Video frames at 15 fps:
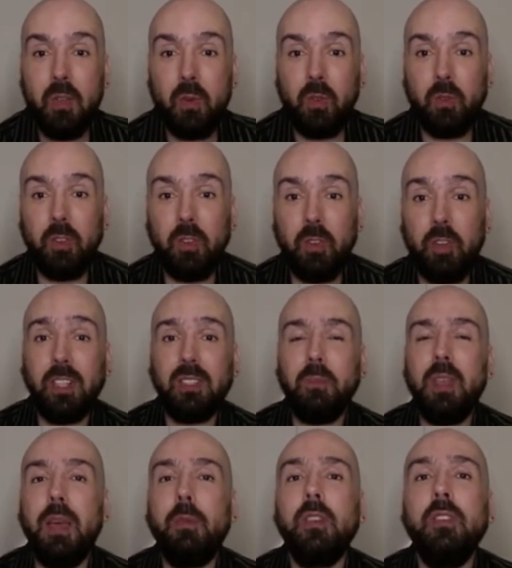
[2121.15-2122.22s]
in order to
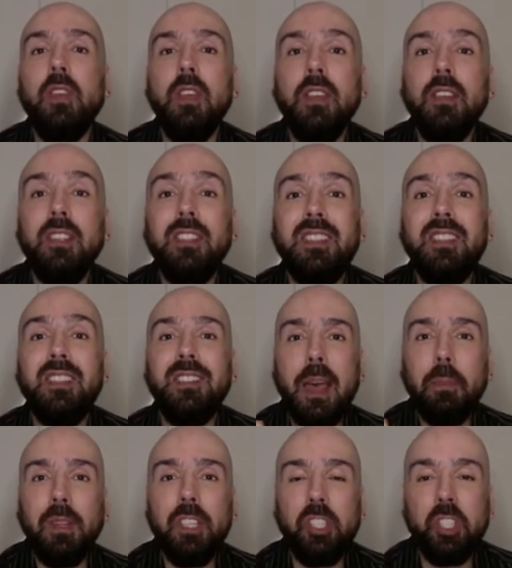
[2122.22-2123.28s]
be able to
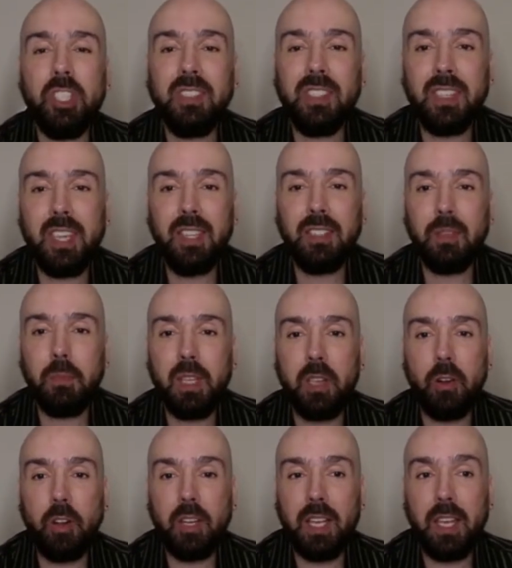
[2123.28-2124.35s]
establish his kingdom
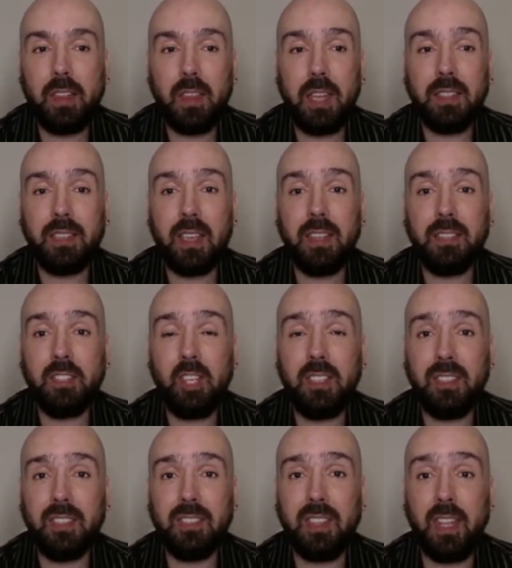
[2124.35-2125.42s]
here on earth, as
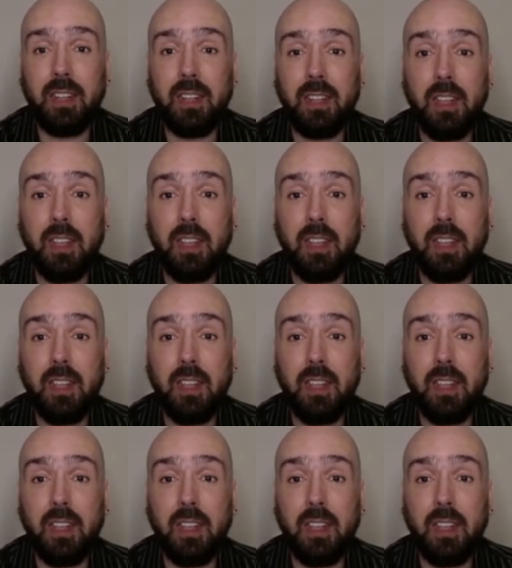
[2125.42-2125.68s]
Jesus said,